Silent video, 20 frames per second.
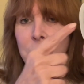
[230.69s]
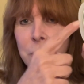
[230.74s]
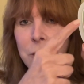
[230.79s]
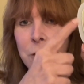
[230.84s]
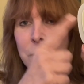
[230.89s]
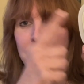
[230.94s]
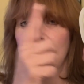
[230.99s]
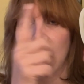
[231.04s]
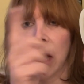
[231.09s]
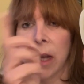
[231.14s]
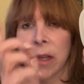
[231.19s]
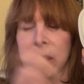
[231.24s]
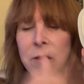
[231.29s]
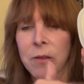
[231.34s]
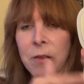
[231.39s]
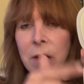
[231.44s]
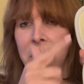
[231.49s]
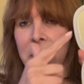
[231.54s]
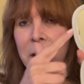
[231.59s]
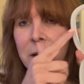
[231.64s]
2 sides, a
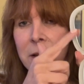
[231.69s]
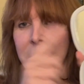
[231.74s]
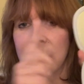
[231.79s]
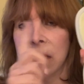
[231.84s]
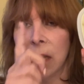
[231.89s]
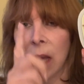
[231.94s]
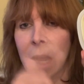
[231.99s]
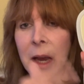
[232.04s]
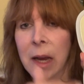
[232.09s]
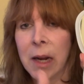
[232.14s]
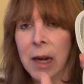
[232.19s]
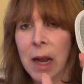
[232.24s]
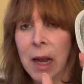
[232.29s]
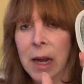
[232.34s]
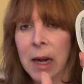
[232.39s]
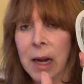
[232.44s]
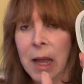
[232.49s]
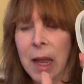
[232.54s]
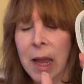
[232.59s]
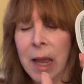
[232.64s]
regular side
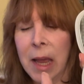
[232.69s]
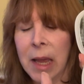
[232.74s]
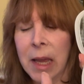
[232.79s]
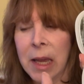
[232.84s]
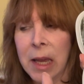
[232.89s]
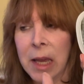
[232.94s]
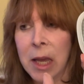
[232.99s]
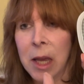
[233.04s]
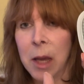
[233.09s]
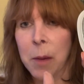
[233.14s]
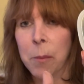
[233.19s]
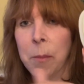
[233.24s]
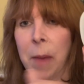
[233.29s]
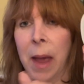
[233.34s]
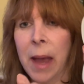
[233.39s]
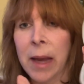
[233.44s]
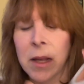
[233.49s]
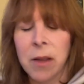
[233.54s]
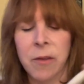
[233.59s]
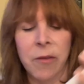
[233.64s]
and a
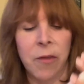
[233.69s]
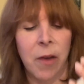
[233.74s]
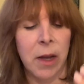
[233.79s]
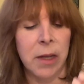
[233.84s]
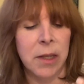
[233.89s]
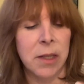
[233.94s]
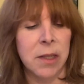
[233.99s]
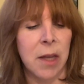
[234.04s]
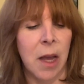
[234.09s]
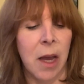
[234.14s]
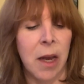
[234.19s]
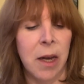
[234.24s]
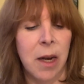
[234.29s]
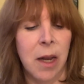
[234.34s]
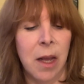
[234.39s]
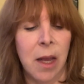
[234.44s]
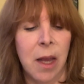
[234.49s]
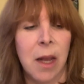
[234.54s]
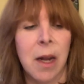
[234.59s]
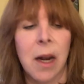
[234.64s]
magnified side.
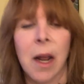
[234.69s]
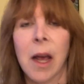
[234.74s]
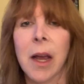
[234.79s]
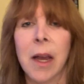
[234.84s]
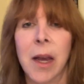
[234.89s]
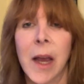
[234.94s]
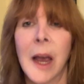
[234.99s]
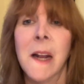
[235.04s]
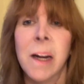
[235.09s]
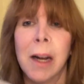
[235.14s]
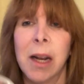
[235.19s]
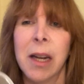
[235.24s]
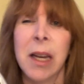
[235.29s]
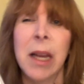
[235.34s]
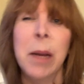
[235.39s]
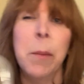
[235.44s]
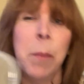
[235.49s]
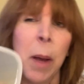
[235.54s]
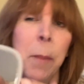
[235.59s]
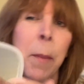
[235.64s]
And I
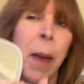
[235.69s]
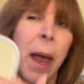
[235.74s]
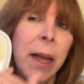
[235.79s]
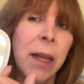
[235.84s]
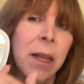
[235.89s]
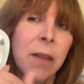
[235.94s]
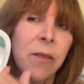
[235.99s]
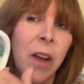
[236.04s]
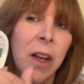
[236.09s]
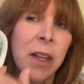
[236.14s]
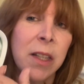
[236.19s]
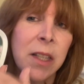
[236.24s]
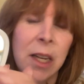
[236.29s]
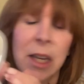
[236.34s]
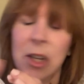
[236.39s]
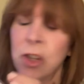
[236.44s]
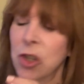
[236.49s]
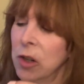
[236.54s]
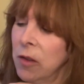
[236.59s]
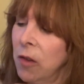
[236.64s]
need my magnified side.
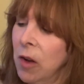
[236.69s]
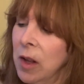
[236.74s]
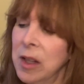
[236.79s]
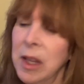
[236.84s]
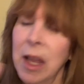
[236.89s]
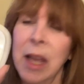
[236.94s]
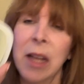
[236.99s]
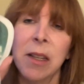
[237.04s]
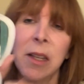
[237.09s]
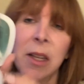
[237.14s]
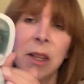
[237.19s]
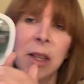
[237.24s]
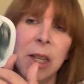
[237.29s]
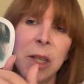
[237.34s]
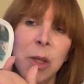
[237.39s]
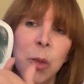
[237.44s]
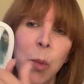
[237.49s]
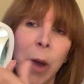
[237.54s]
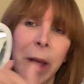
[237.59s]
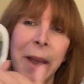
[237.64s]
I should have held it
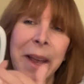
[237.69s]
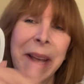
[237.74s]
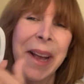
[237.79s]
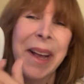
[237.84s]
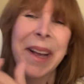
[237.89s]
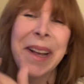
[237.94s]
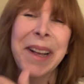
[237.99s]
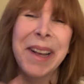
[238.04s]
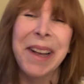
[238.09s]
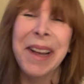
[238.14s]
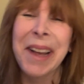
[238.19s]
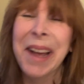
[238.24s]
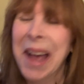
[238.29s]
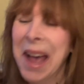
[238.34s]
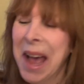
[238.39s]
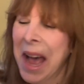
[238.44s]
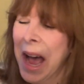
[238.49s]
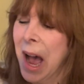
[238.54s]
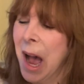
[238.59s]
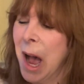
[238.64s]
this way.
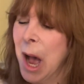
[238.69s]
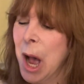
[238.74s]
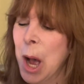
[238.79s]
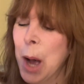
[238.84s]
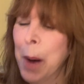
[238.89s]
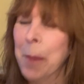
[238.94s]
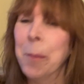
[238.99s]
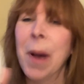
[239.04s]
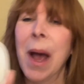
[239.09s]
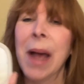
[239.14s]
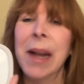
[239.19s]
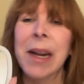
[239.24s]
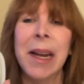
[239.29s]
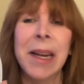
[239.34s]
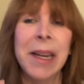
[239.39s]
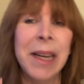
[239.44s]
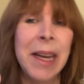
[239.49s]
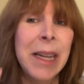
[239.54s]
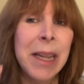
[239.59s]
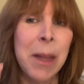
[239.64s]
And I
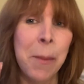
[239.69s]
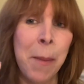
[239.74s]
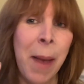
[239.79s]
need the